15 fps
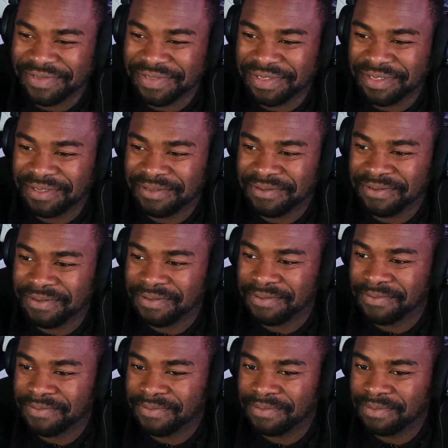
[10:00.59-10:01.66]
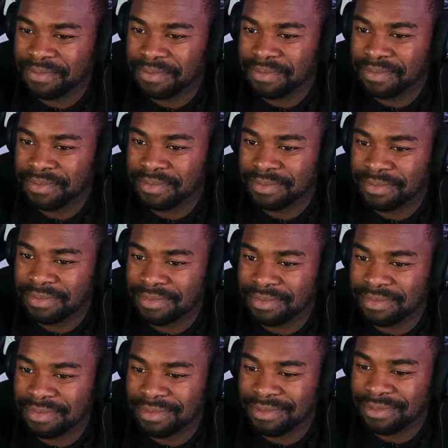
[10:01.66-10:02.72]
No. God
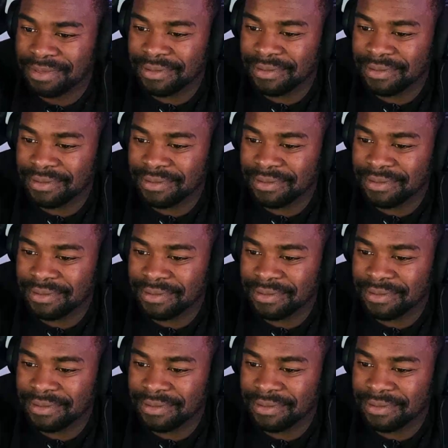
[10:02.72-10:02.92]
damn